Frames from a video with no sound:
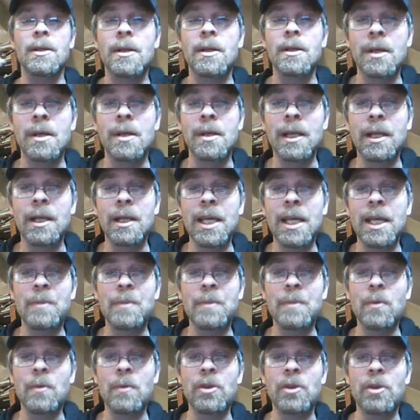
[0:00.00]
In
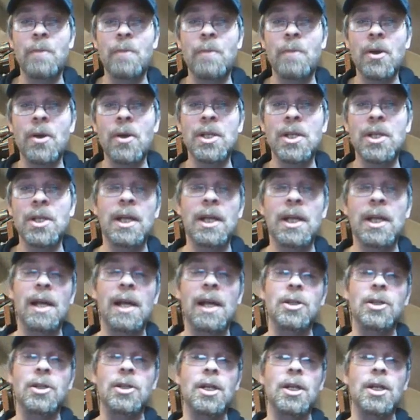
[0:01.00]
keeping with the boxing
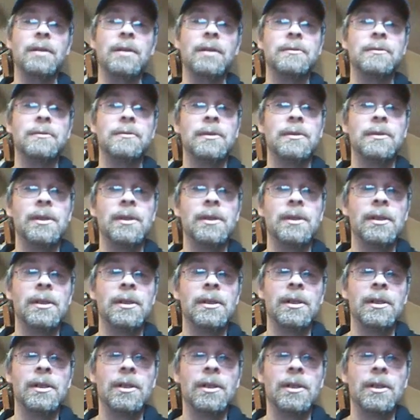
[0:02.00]
analogy,
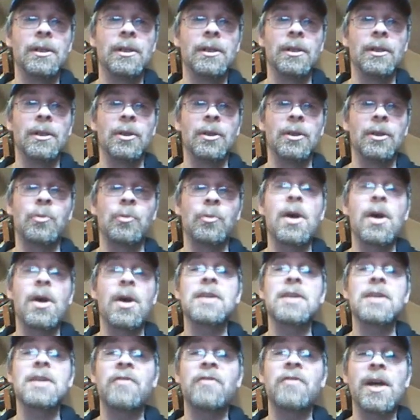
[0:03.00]
the
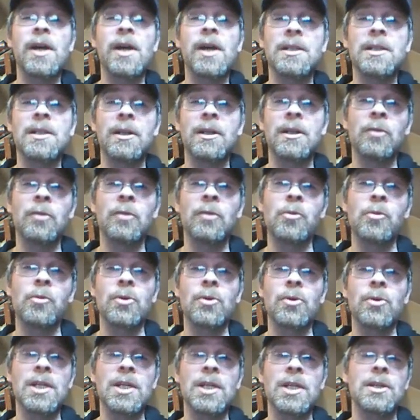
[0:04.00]
prize fighter that you
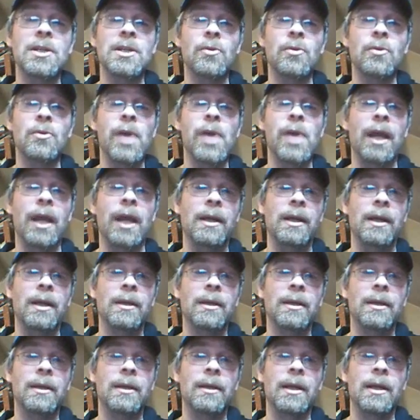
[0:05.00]
brought into the ring
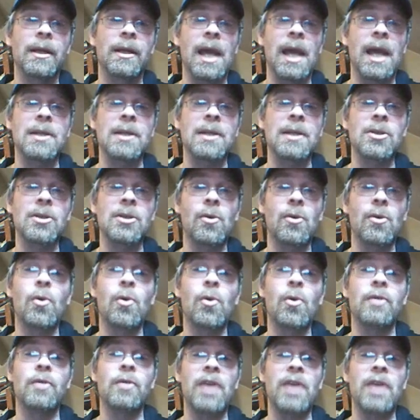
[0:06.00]
against
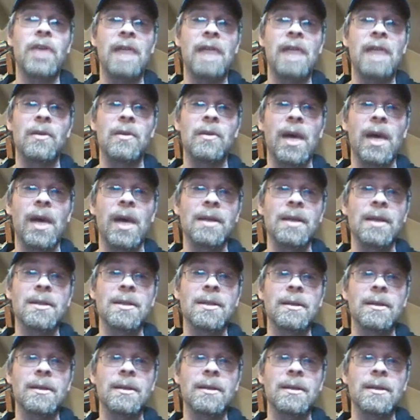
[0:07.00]
all of the heavyweights